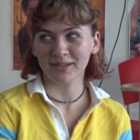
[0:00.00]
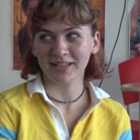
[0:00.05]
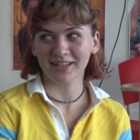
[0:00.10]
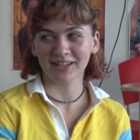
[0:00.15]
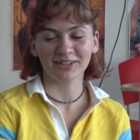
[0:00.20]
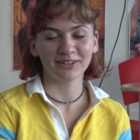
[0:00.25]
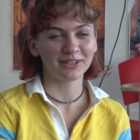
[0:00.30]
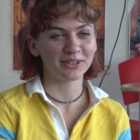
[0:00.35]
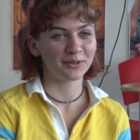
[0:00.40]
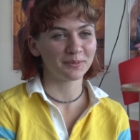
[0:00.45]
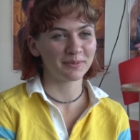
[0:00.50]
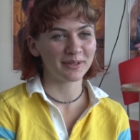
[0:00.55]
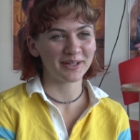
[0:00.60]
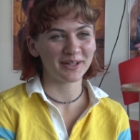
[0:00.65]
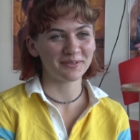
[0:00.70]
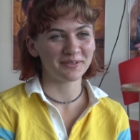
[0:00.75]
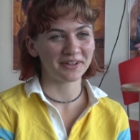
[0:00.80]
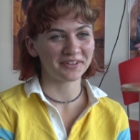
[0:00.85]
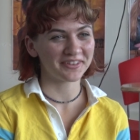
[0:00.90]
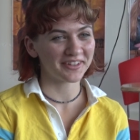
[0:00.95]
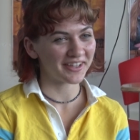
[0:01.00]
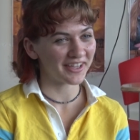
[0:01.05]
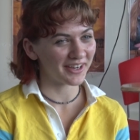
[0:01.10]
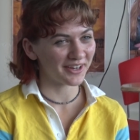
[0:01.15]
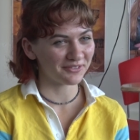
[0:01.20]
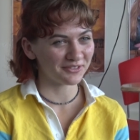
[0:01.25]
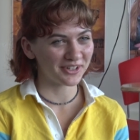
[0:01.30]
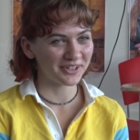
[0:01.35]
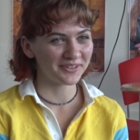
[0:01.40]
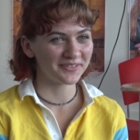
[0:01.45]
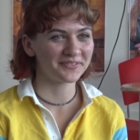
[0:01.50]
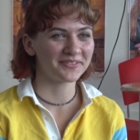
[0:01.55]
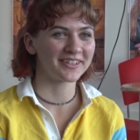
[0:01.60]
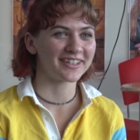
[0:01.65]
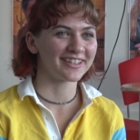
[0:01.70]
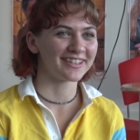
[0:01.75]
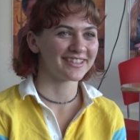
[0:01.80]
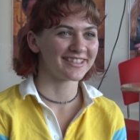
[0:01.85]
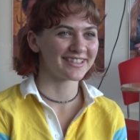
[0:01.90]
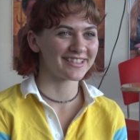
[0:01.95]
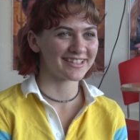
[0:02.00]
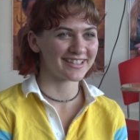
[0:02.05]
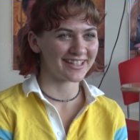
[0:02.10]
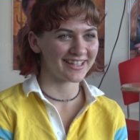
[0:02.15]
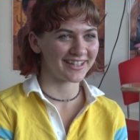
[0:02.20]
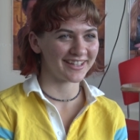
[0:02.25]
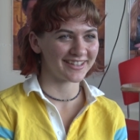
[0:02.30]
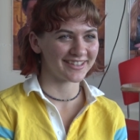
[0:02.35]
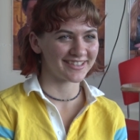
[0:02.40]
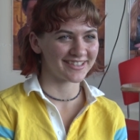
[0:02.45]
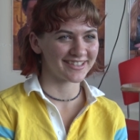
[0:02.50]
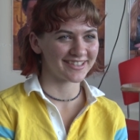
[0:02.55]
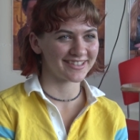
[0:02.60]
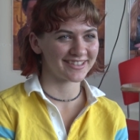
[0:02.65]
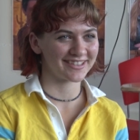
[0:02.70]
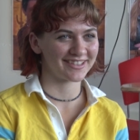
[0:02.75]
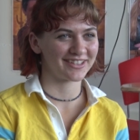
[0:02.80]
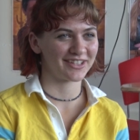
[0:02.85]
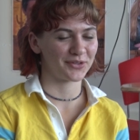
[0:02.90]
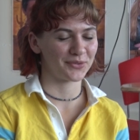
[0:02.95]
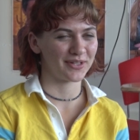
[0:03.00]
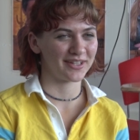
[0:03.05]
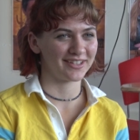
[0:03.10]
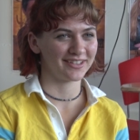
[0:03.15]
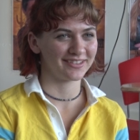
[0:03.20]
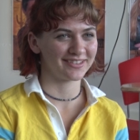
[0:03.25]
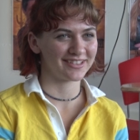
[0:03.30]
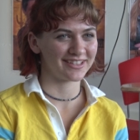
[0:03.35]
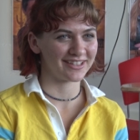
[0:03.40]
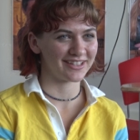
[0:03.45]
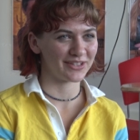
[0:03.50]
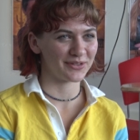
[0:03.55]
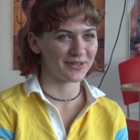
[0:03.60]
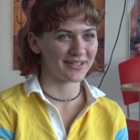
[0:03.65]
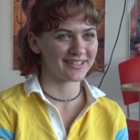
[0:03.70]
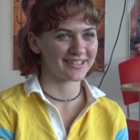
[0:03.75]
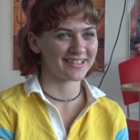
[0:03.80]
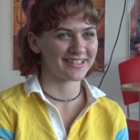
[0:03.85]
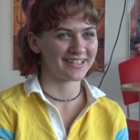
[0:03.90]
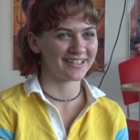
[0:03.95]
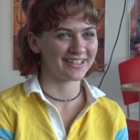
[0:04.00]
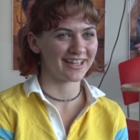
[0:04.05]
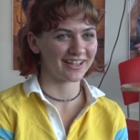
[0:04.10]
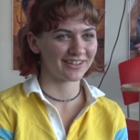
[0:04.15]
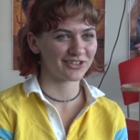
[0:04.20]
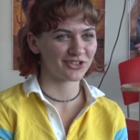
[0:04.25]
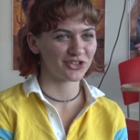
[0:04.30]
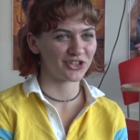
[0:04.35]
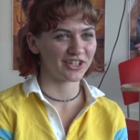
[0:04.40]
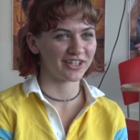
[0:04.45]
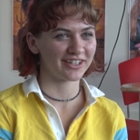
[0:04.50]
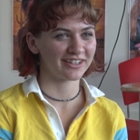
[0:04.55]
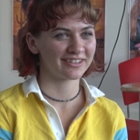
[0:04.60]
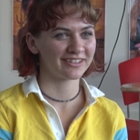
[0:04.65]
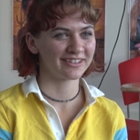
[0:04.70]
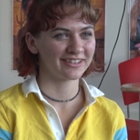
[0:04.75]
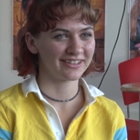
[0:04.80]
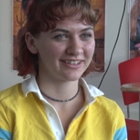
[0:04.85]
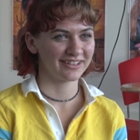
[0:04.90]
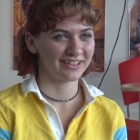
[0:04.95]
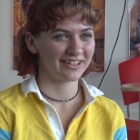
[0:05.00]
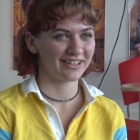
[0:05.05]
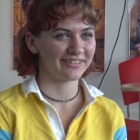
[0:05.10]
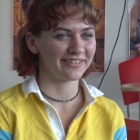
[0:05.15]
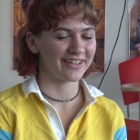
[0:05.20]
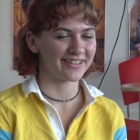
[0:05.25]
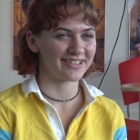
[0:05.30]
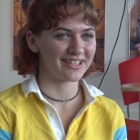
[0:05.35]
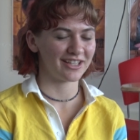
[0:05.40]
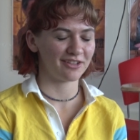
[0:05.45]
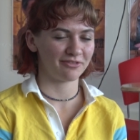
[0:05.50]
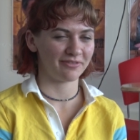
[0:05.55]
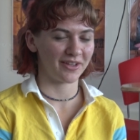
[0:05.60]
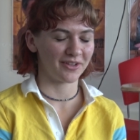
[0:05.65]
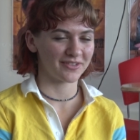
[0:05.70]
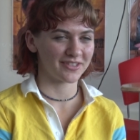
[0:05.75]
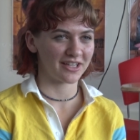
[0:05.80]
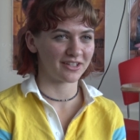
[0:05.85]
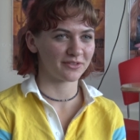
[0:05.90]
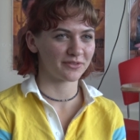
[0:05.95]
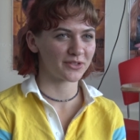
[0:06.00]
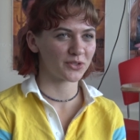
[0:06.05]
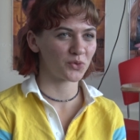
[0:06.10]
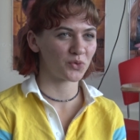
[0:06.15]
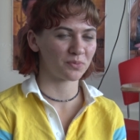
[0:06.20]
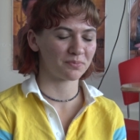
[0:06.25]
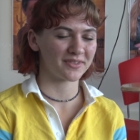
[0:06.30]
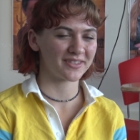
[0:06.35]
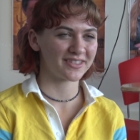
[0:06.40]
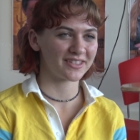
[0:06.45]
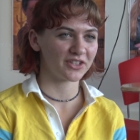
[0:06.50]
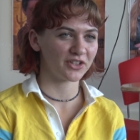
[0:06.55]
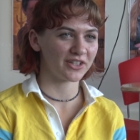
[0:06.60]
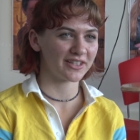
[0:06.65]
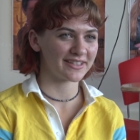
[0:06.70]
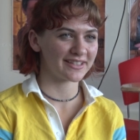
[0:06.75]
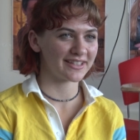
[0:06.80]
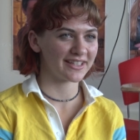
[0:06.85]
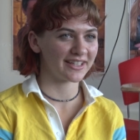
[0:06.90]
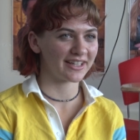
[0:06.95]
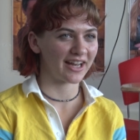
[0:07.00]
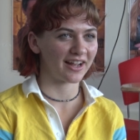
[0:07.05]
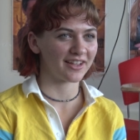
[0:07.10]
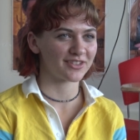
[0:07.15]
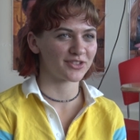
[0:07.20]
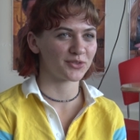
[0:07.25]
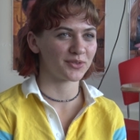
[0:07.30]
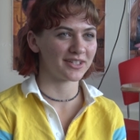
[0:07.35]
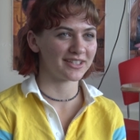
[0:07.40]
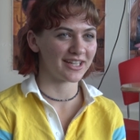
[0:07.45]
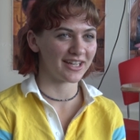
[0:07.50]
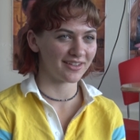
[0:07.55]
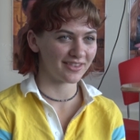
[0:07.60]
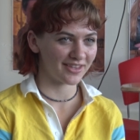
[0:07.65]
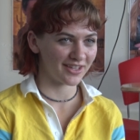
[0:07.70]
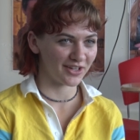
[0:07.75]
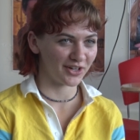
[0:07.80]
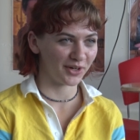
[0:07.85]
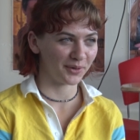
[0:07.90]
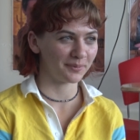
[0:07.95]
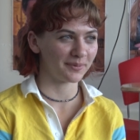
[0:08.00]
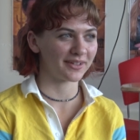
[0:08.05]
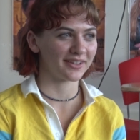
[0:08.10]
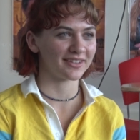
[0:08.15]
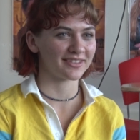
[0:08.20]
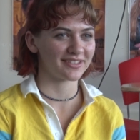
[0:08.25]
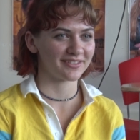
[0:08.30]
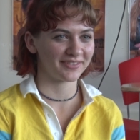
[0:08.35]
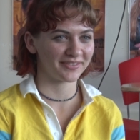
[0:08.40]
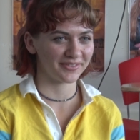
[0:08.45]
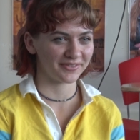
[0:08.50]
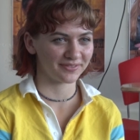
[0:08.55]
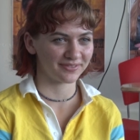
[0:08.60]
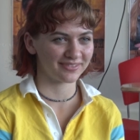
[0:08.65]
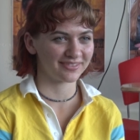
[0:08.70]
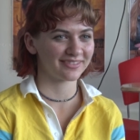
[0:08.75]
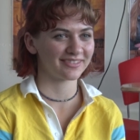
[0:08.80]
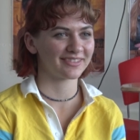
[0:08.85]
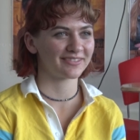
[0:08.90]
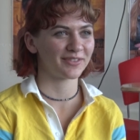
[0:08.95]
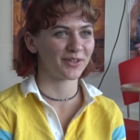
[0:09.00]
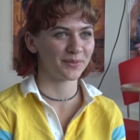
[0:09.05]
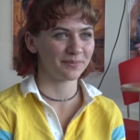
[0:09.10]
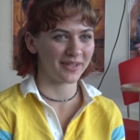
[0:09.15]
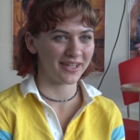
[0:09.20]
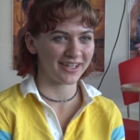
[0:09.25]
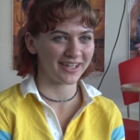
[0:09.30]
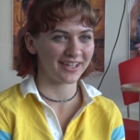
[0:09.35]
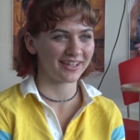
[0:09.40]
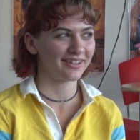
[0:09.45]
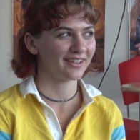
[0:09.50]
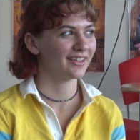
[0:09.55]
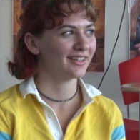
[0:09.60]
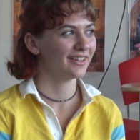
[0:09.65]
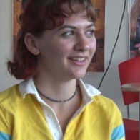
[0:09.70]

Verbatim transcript: me a little bit about the camera because he's going to USC next year, unless he fails out of school mysteriously and has to retake the year because of filmmaking.